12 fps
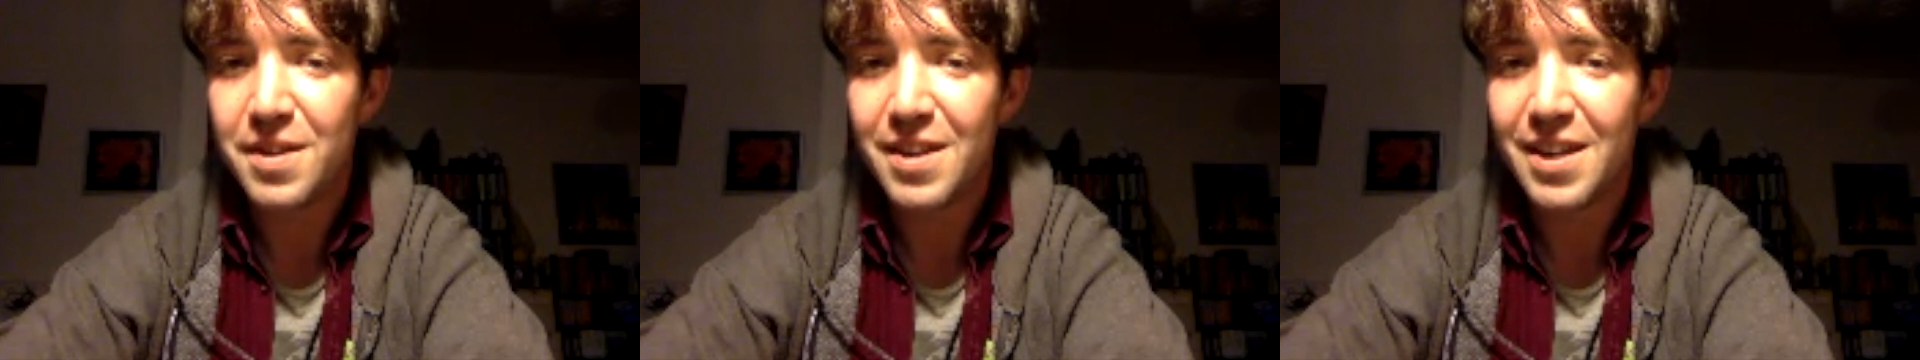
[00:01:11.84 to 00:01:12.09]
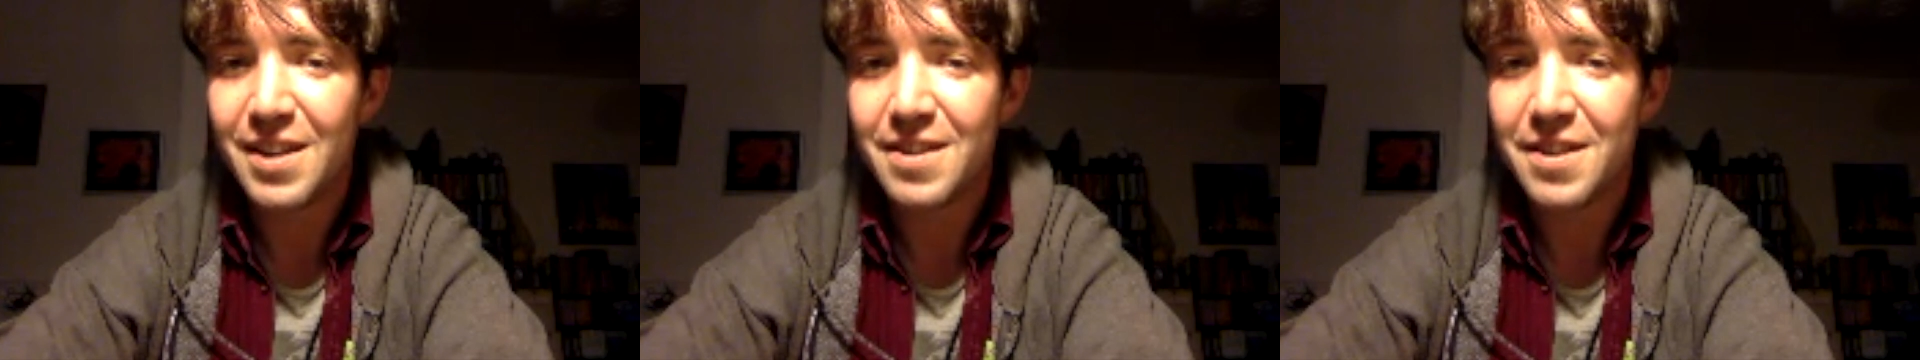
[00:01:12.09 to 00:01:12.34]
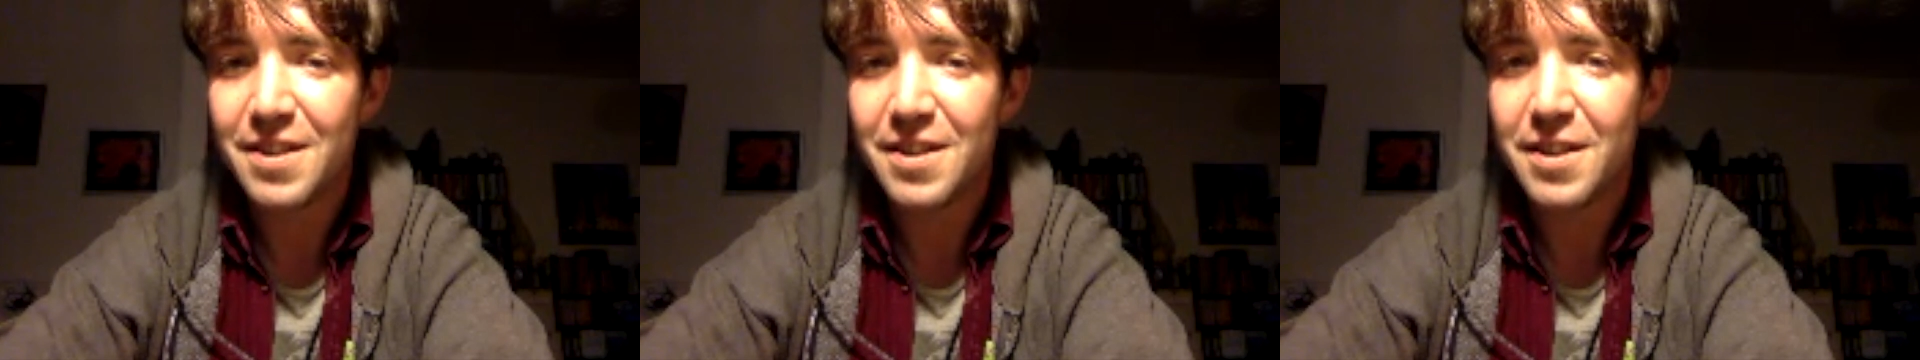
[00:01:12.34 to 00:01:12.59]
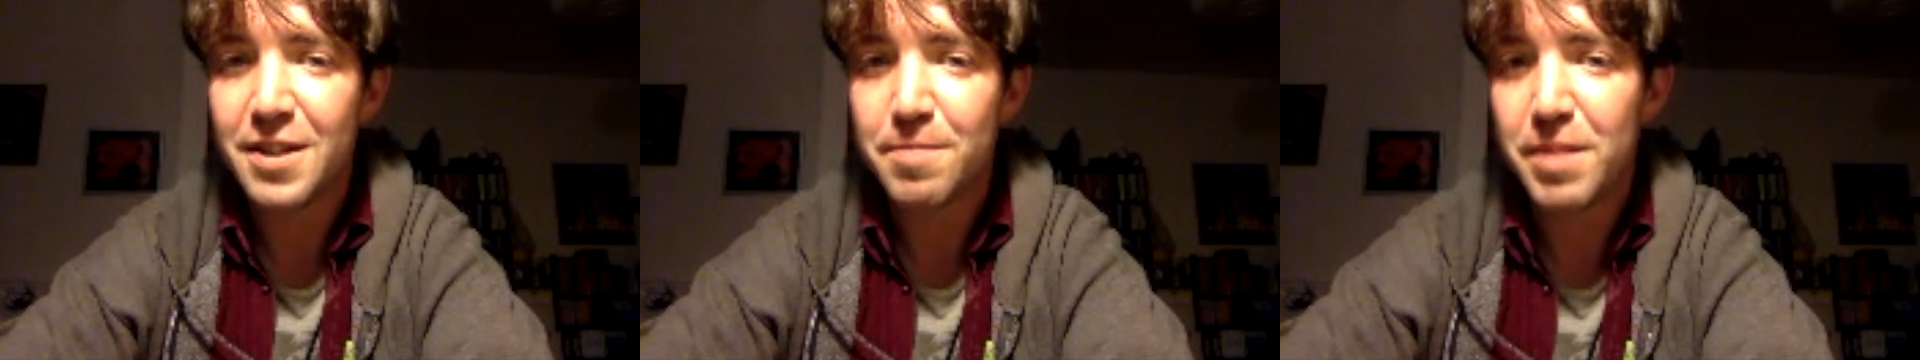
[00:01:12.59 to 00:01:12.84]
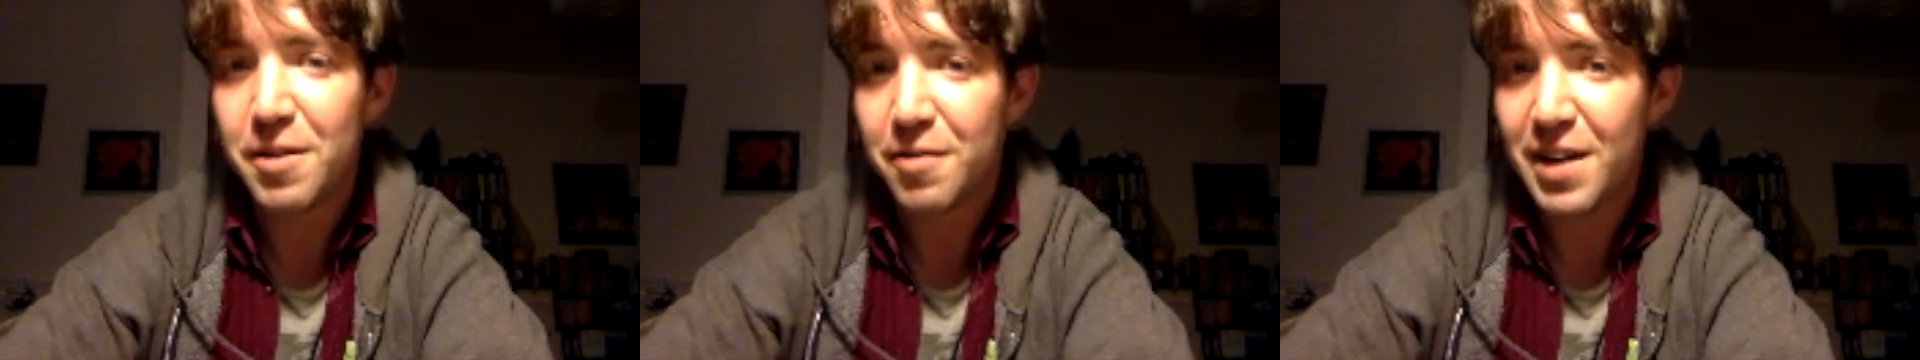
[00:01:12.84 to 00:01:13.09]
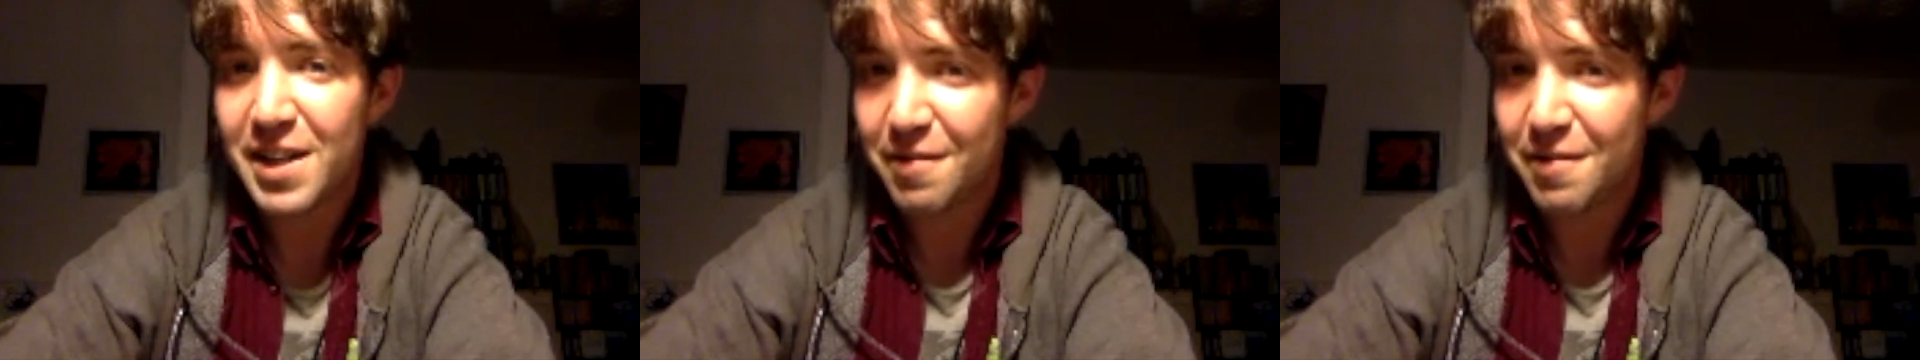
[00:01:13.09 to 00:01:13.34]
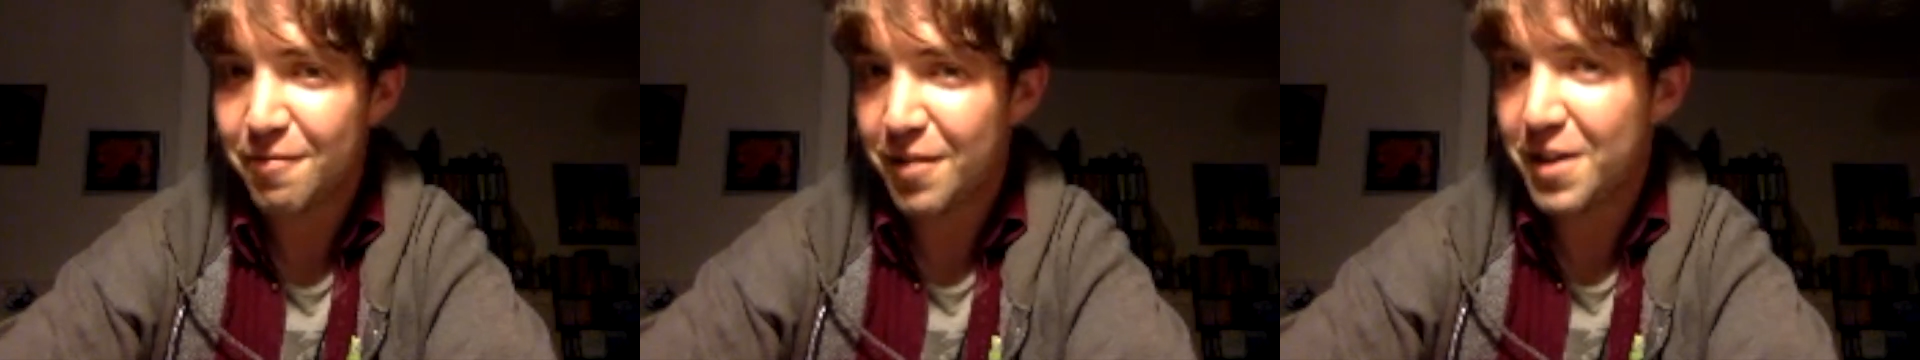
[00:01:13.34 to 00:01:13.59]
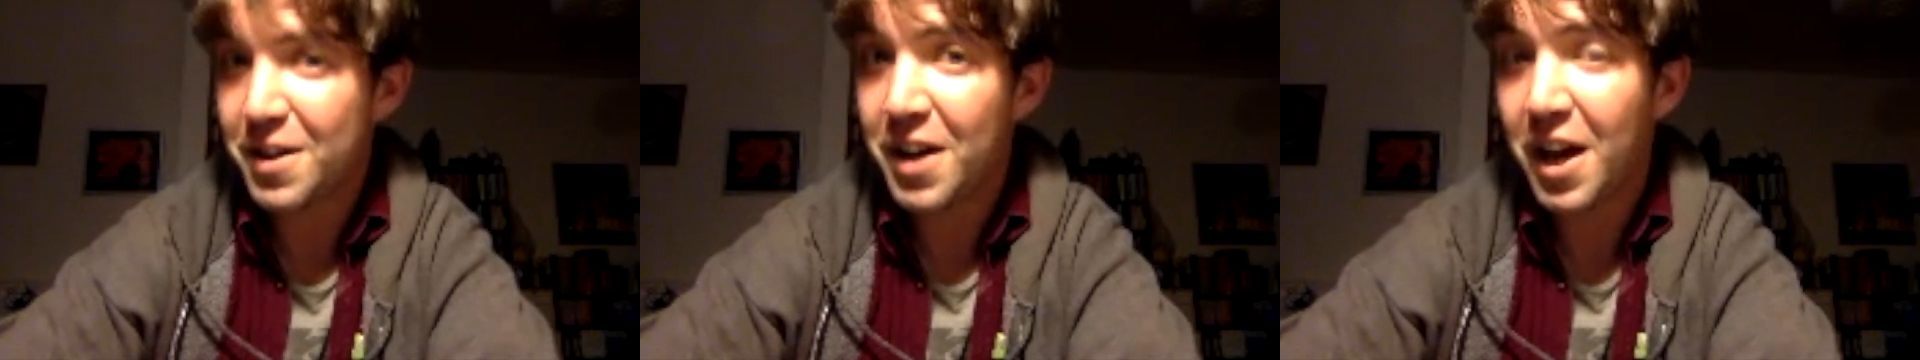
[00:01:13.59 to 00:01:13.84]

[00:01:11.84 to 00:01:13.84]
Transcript: It's been a great deal of fun,